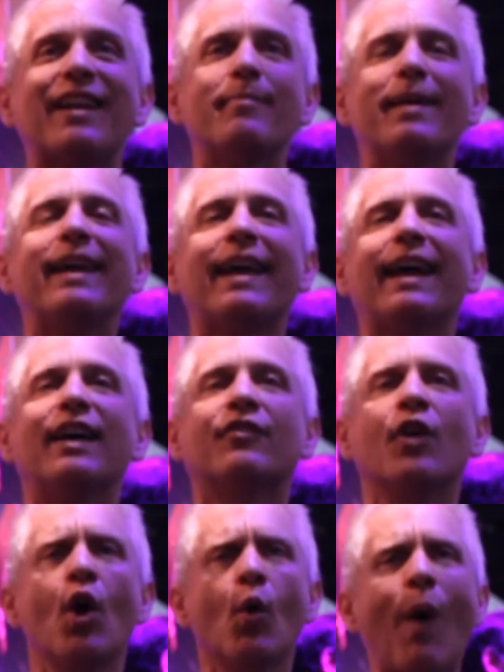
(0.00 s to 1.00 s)
say to me
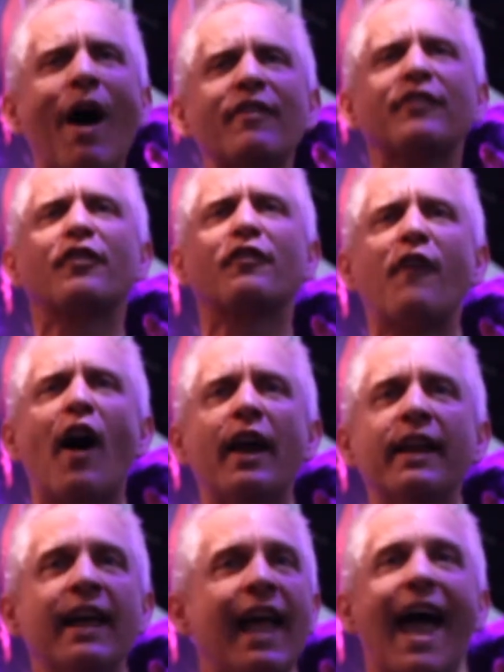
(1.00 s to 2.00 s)
is, wow, this is
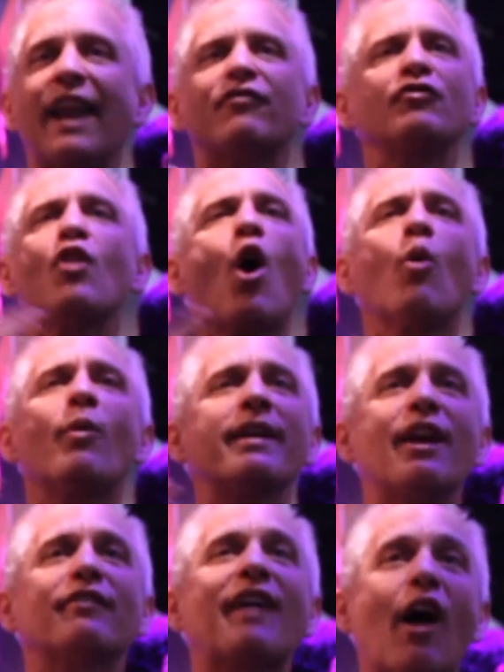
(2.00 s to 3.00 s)
fun, and it's nowhere
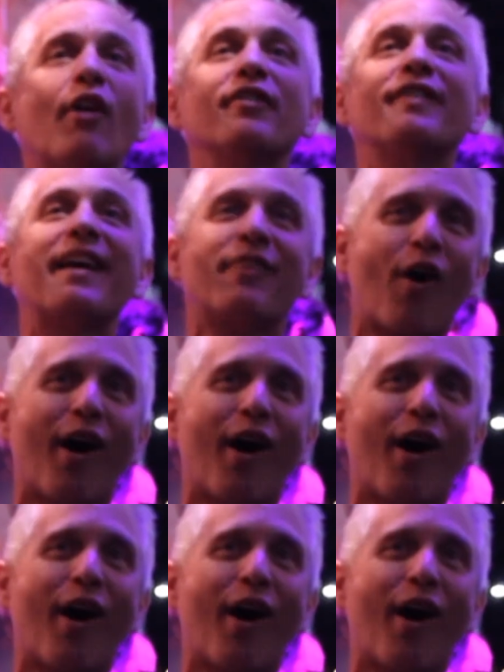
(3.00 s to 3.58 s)
near as hard as I